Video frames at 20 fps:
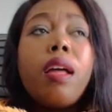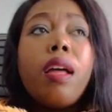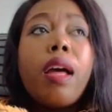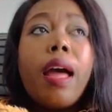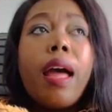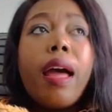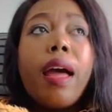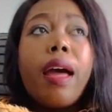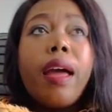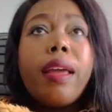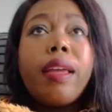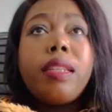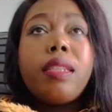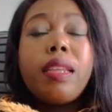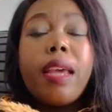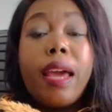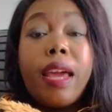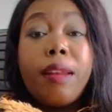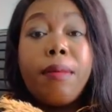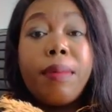I
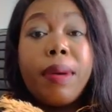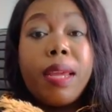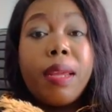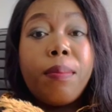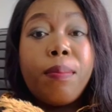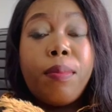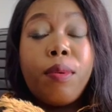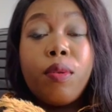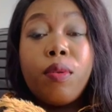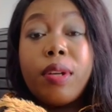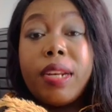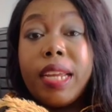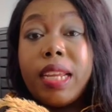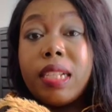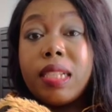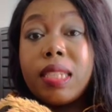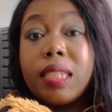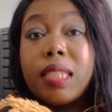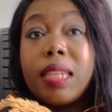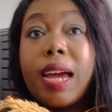had my blue
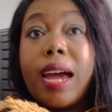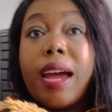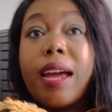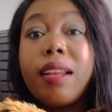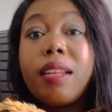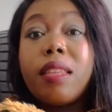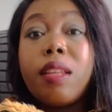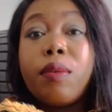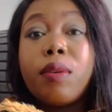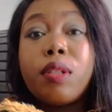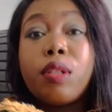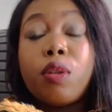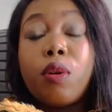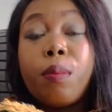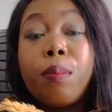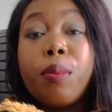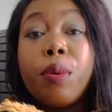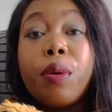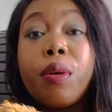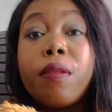nails done. They were so
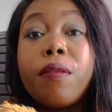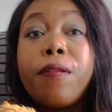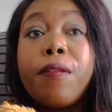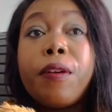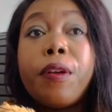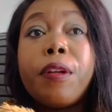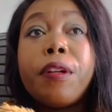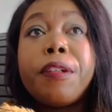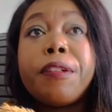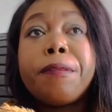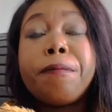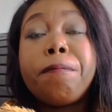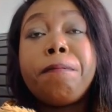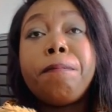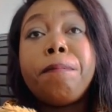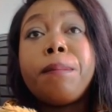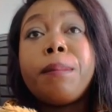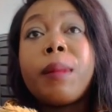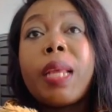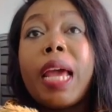beautiful.
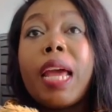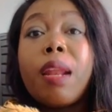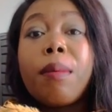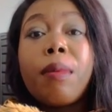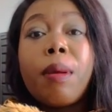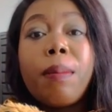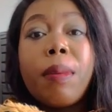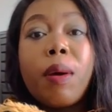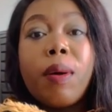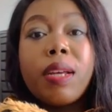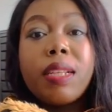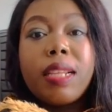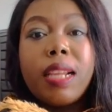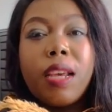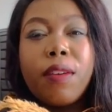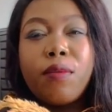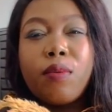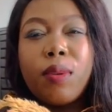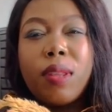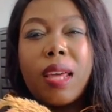I remember I was
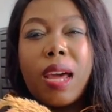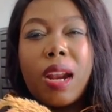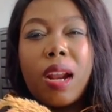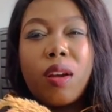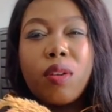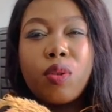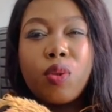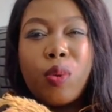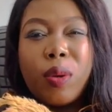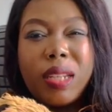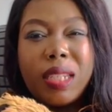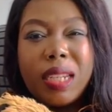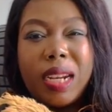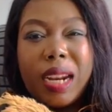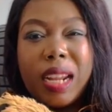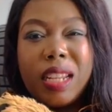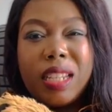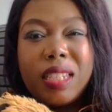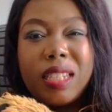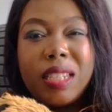left with around 20
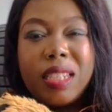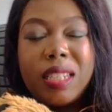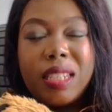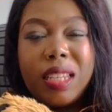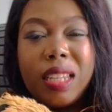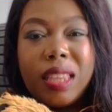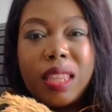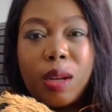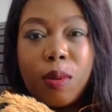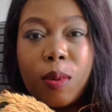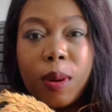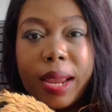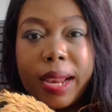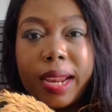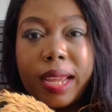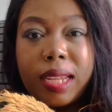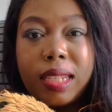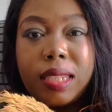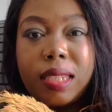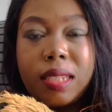rands in the
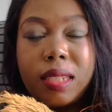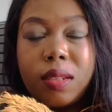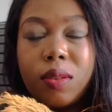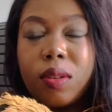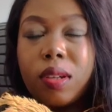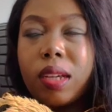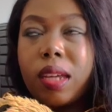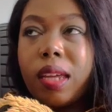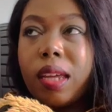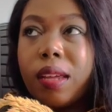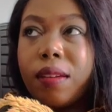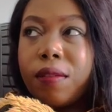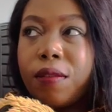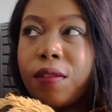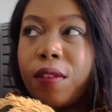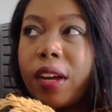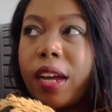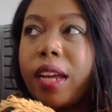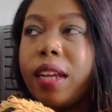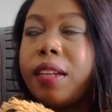wallet. Okay,
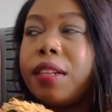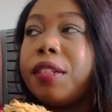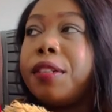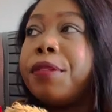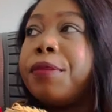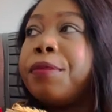fine.